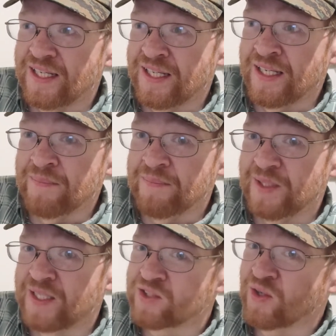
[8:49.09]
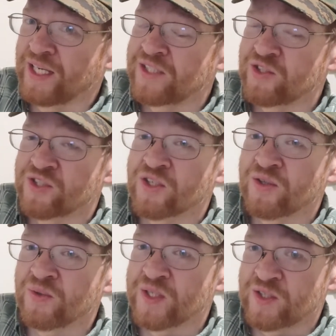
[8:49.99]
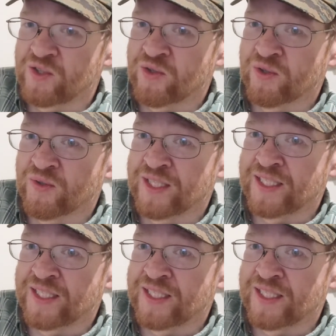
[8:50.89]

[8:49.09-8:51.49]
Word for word: Um, so I just go with the shorter